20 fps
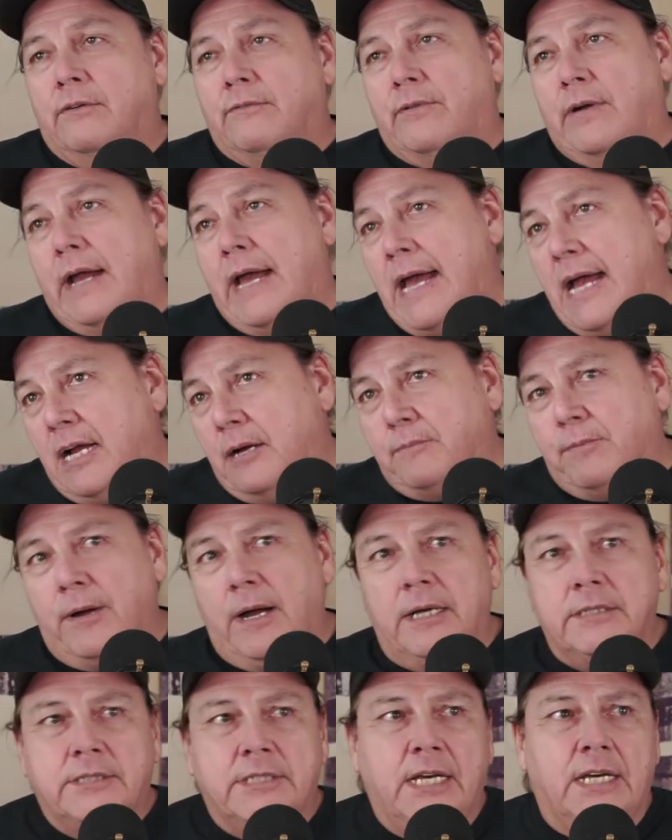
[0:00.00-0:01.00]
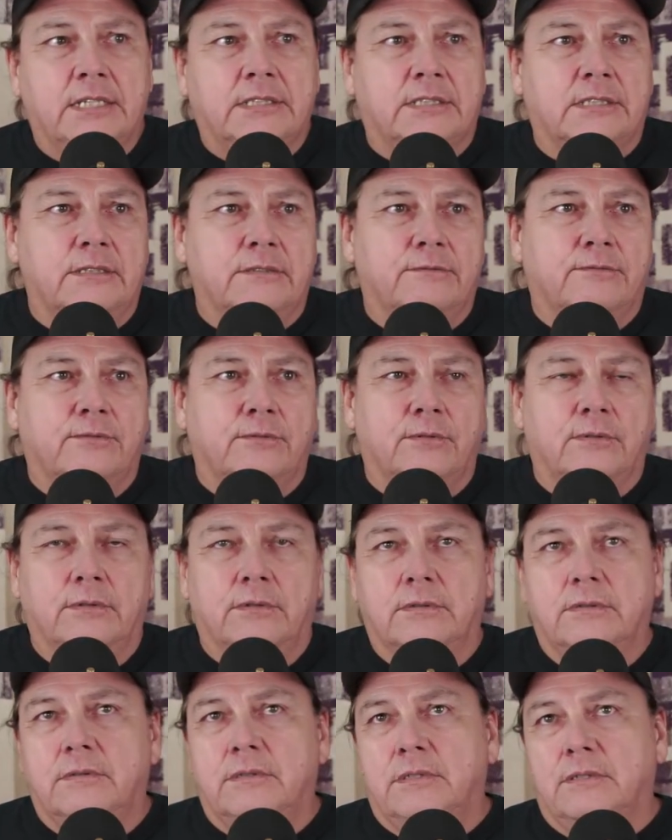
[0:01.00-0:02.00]
ag projects and
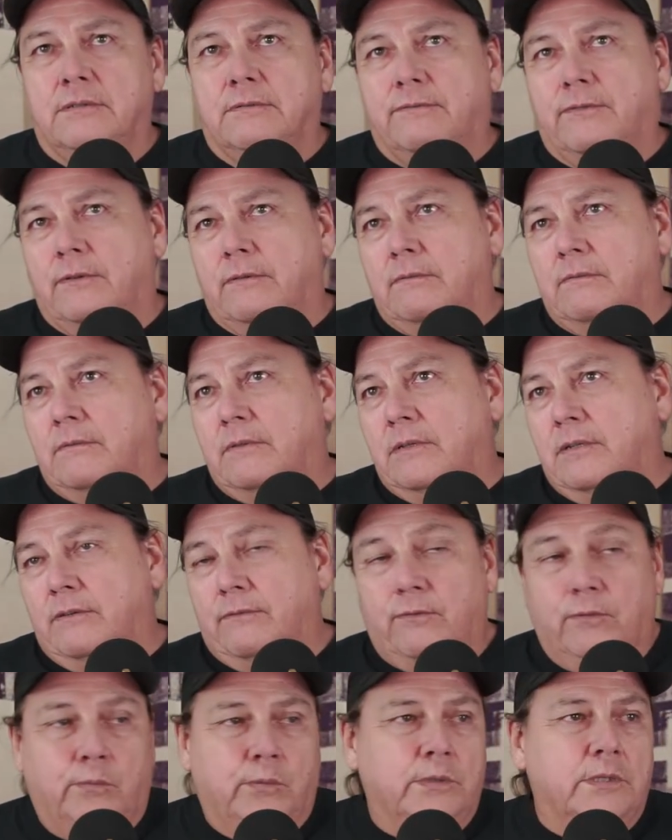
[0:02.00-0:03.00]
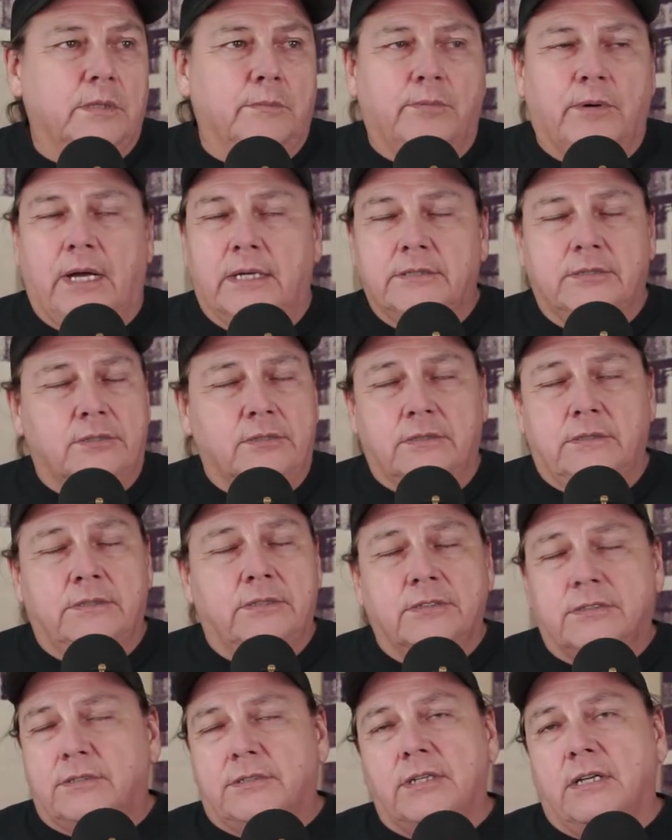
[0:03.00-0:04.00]
for woodland projects.
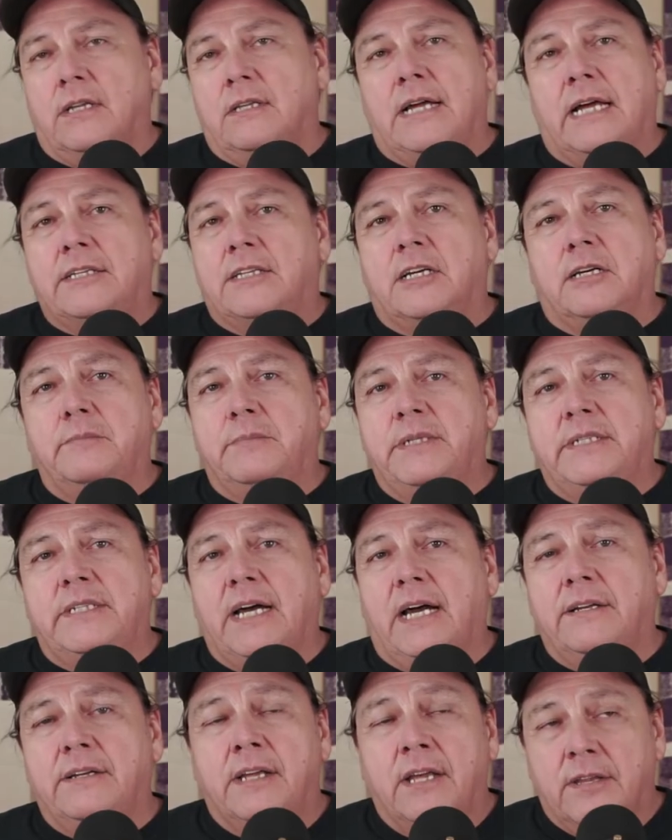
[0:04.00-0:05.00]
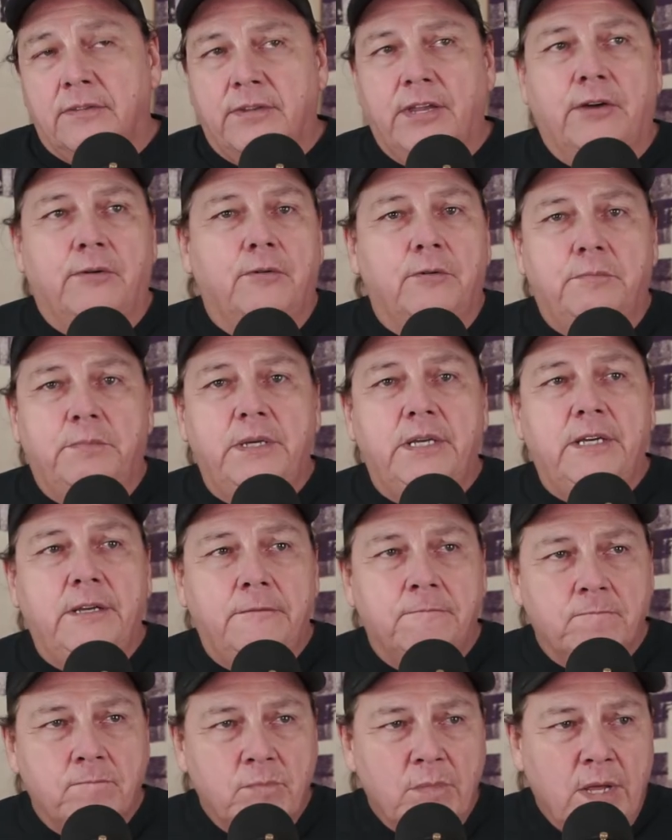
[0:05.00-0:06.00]
There's still a lot that could be done that would
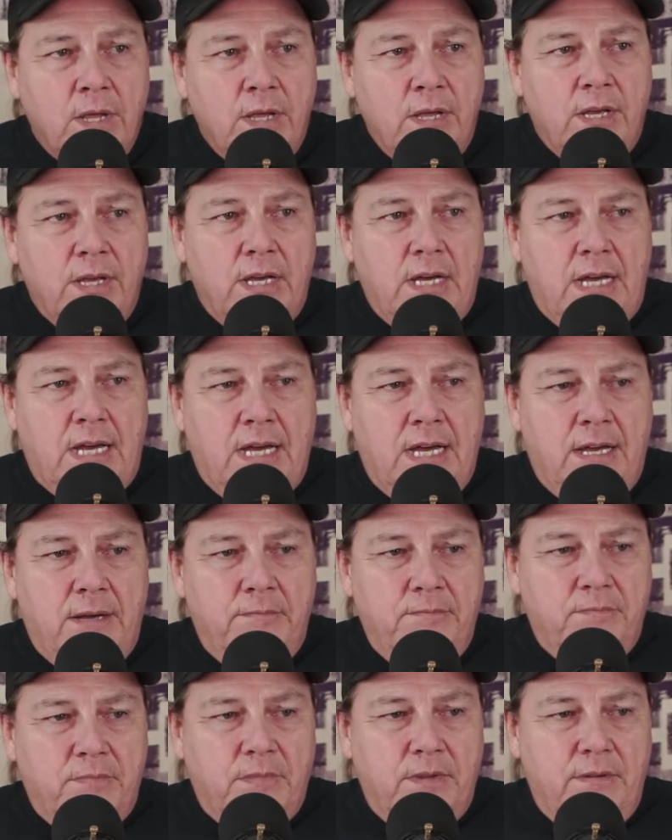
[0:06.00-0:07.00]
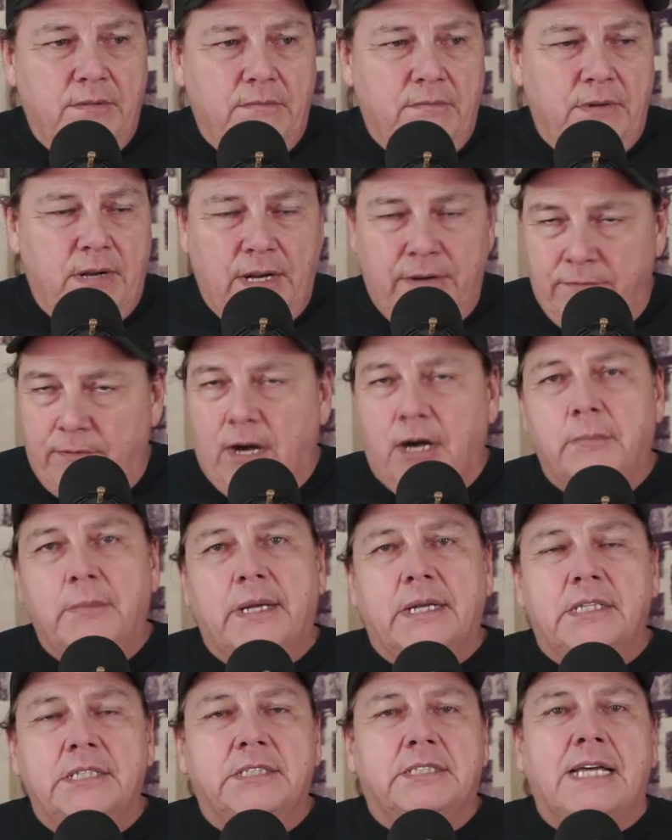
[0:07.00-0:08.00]
be
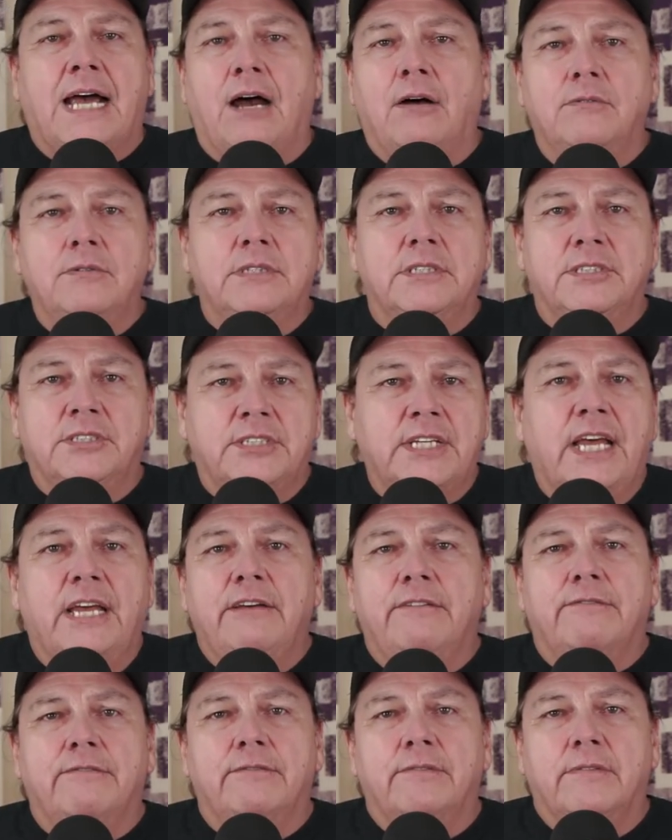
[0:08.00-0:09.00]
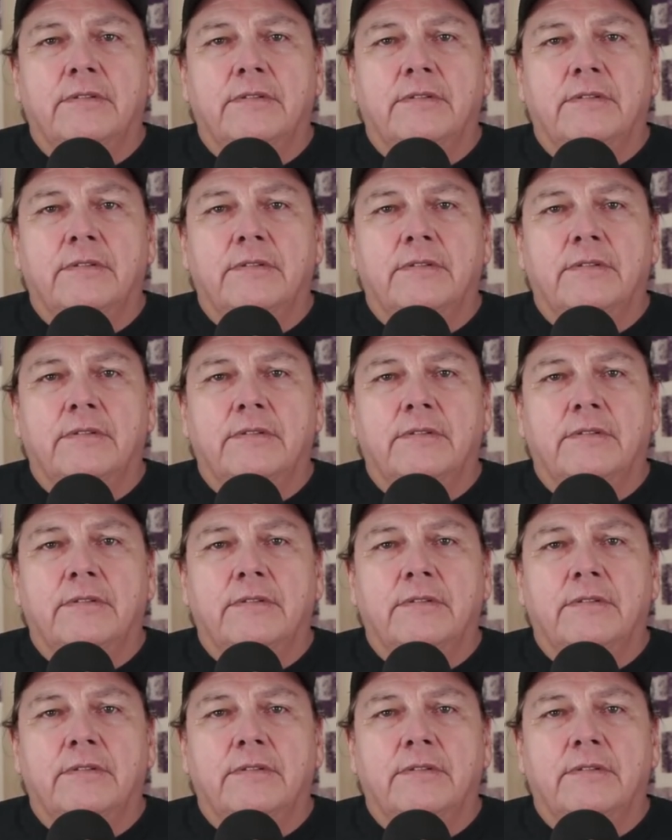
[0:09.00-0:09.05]
environmentally sound and safe.